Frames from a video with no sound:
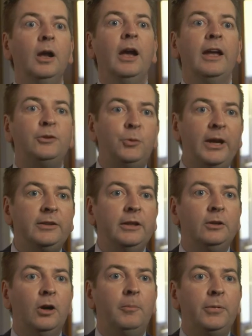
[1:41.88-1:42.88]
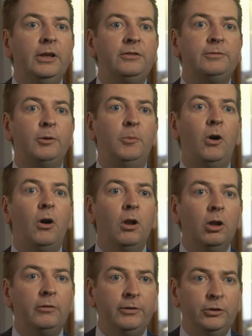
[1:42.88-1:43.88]
attracting companies from
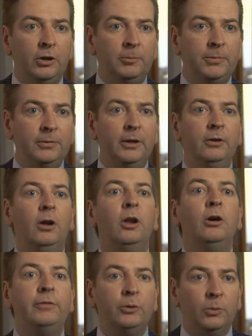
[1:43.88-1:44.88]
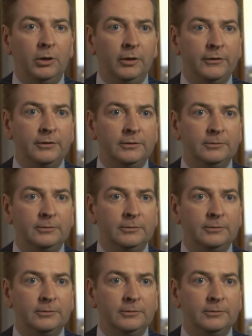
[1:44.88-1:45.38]
all over Europe and all over the world.